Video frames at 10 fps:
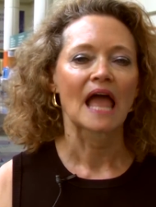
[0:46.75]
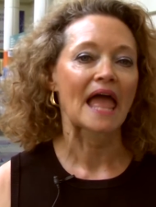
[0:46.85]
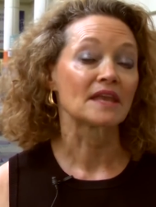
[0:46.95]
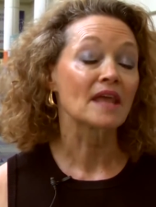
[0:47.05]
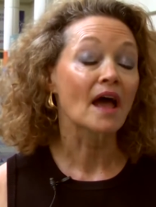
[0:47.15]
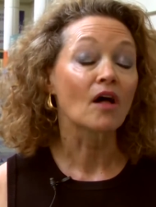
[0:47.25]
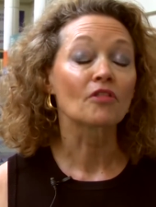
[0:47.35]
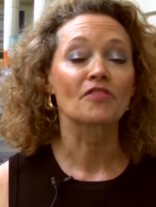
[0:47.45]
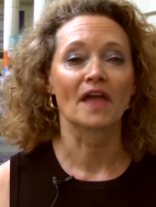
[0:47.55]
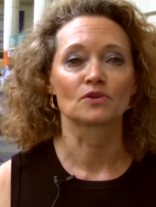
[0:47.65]
and health
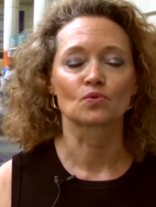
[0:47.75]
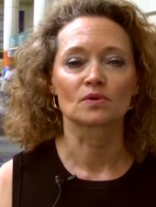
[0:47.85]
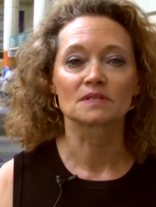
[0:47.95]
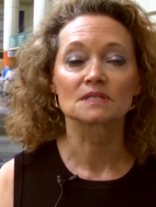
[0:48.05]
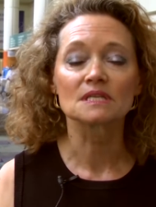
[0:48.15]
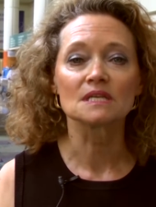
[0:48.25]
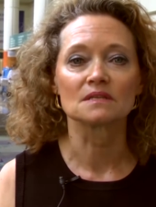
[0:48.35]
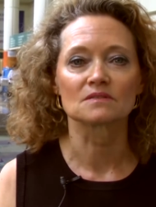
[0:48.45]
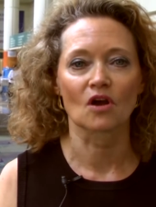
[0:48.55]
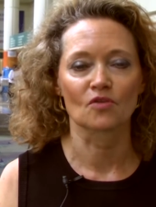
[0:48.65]
and or
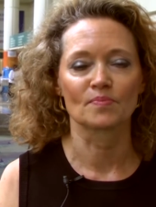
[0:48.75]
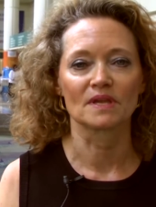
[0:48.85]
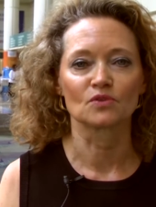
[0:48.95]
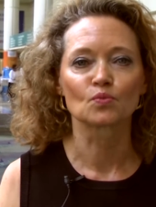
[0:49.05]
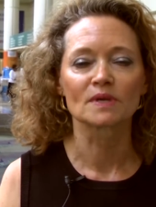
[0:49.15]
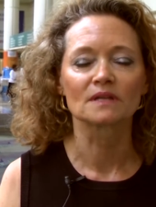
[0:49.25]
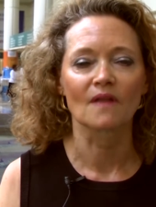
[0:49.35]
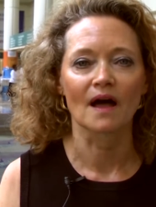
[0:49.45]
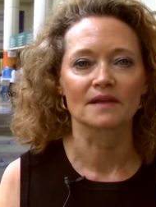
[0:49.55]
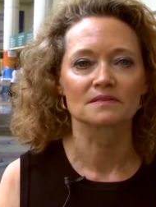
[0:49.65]
disease are being
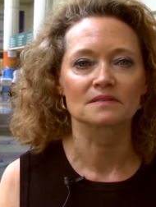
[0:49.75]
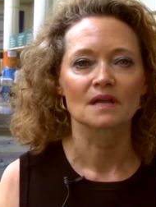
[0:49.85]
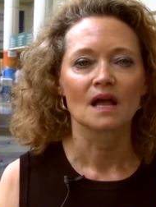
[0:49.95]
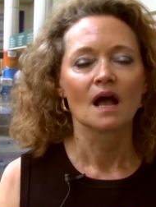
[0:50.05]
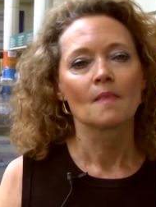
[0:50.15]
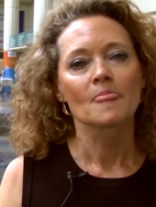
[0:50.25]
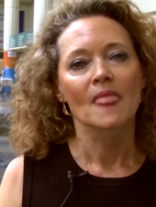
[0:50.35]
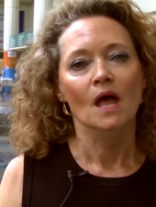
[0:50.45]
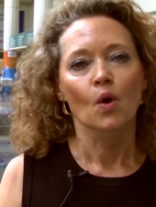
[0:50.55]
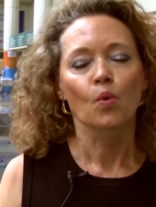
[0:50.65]
realized.
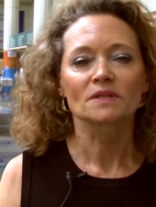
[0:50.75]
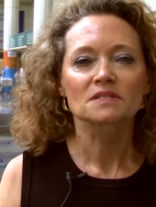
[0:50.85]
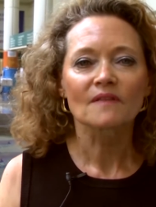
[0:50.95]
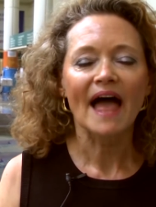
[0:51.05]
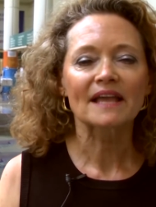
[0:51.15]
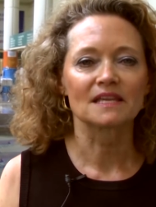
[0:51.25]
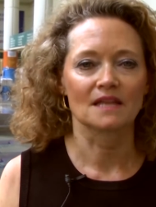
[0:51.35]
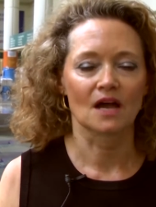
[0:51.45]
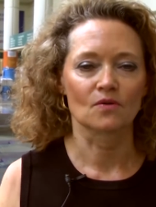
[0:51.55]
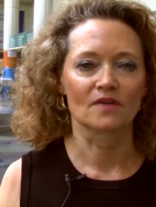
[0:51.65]
What's lacking,
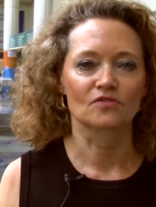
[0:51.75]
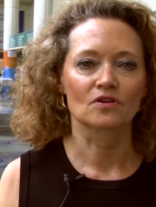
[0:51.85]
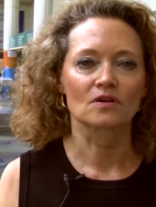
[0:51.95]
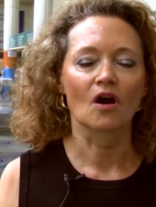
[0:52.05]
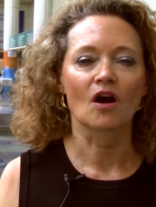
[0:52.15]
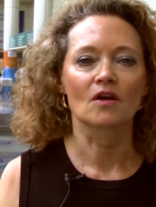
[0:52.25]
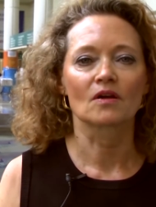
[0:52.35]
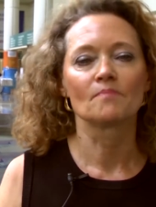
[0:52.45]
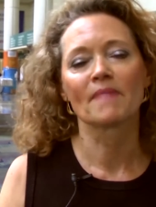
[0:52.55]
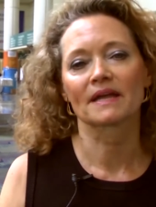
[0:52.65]
however, are
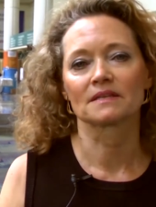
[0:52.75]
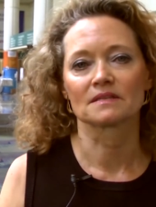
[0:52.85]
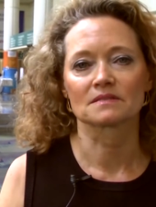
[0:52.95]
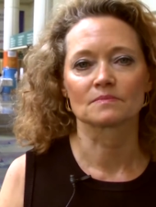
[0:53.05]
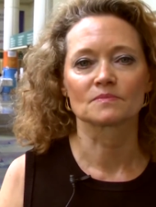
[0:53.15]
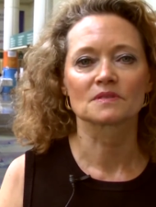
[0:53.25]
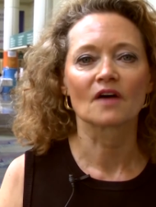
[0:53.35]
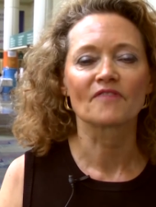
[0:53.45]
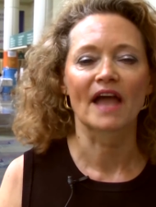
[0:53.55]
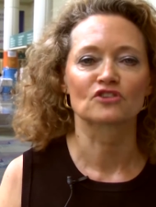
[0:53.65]
mechanisms
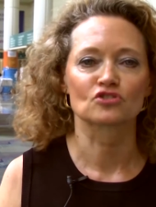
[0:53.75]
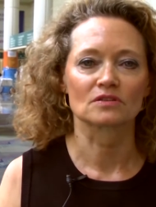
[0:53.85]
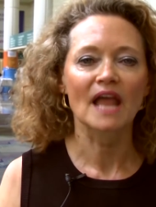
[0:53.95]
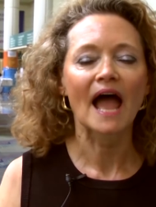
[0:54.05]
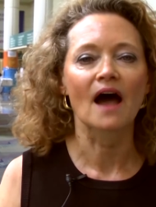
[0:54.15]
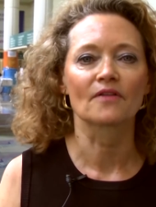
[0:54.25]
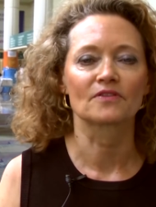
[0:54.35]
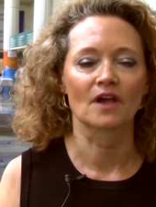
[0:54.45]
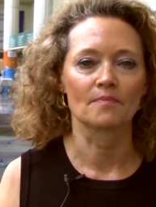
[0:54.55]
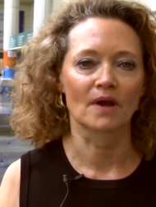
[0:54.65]
of action, how the
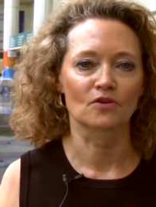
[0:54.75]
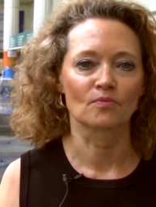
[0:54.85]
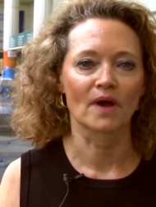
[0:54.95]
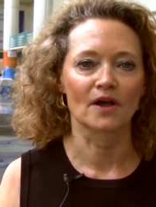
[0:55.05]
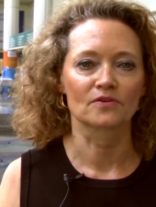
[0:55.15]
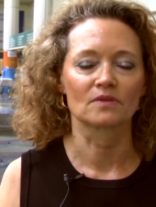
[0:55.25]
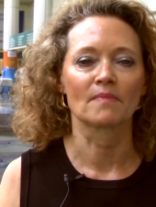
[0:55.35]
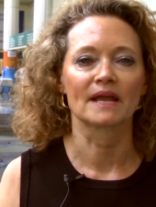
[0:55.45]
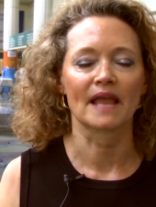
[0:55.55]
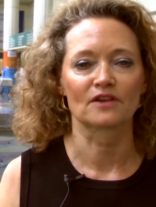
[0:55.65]
gut microbiota
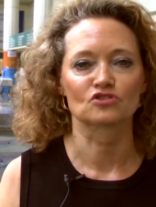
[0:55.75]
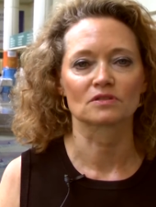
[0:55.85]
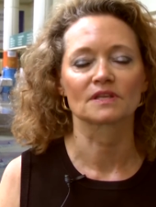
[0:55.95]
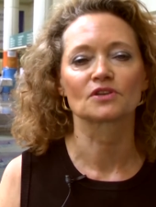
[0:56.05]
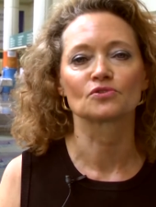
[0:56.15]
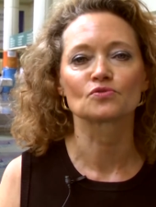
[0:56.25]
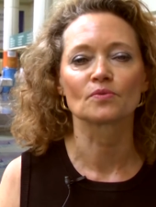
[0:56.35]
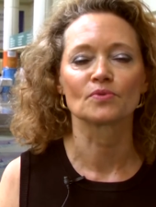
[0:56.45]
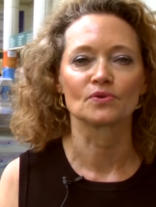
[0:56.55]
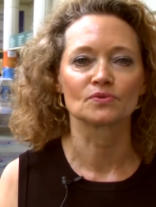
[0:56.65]
might actually
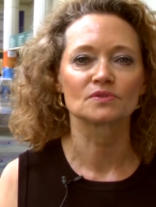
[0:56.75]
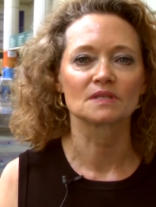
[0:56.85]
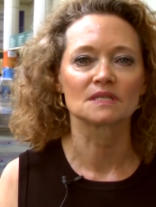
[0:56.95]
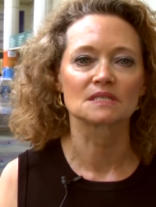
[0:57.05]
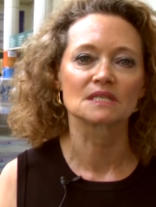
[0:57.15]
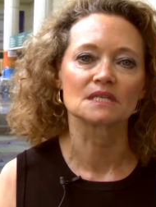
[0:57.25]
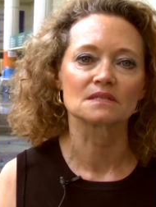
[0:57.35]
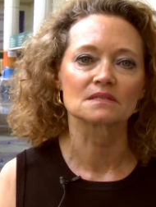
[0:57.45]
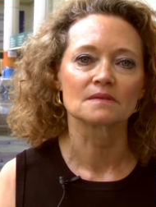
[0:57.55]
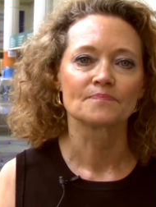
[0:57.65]
contribute to disease.